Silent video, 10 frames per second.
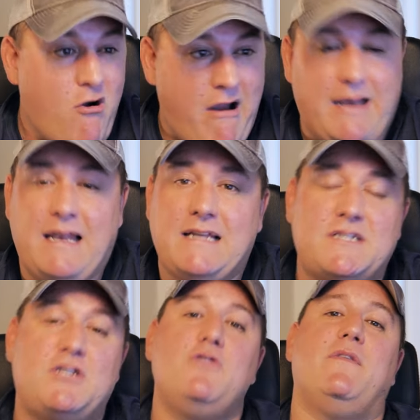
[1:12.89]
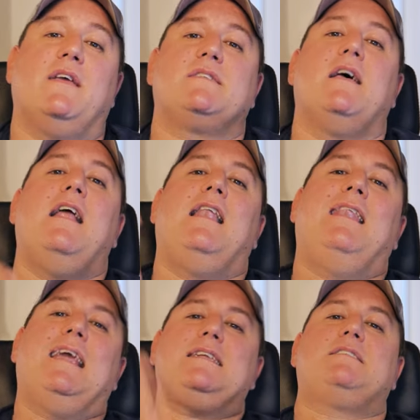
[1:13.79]
All right, let's do this.
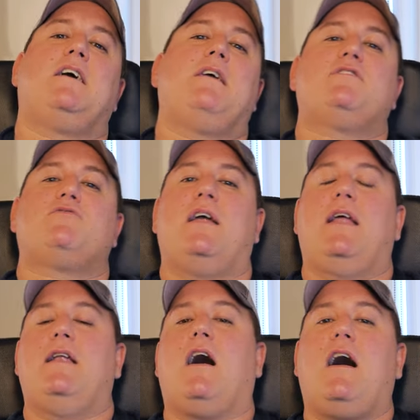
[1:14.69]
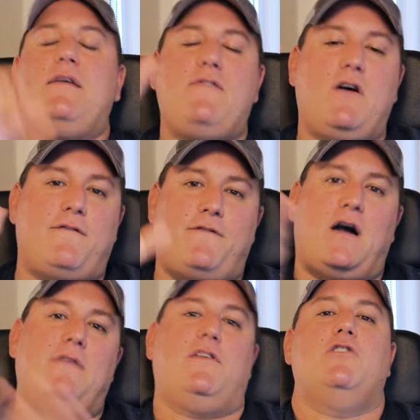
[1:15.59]
Let's dive straight in. I've got
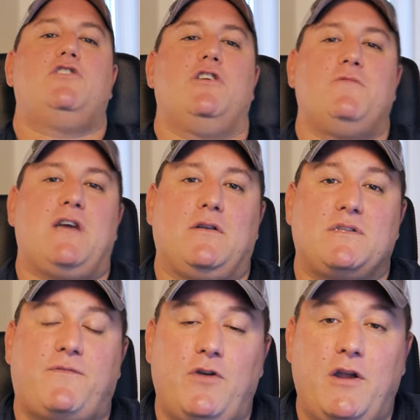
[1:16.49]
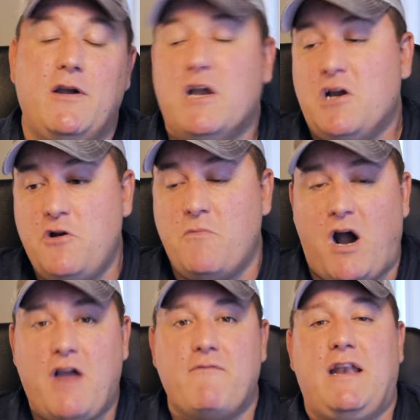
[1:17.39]
five YouTube channels for you who
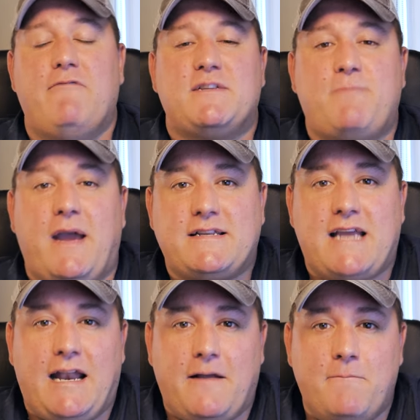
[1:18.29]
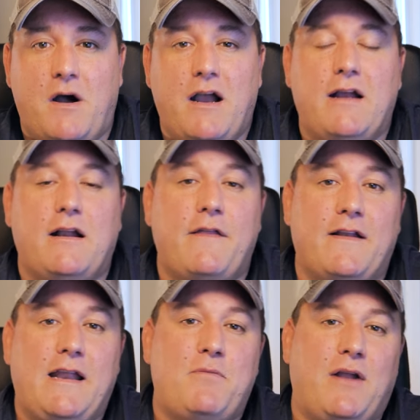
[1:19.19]
I really respect and admire, and I
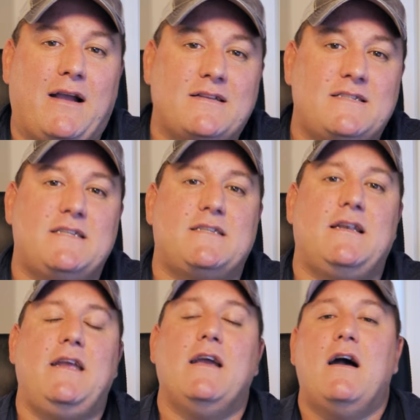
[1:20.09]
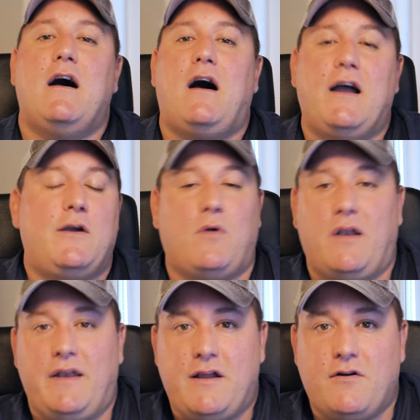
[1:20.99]
think they put out consistently high
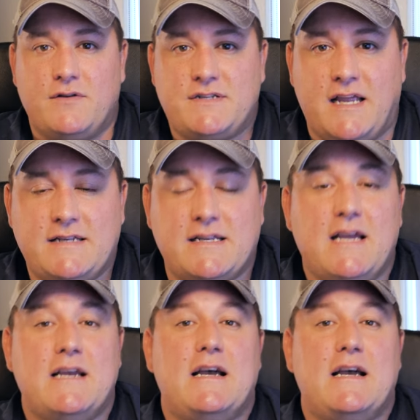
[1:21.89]
quality content.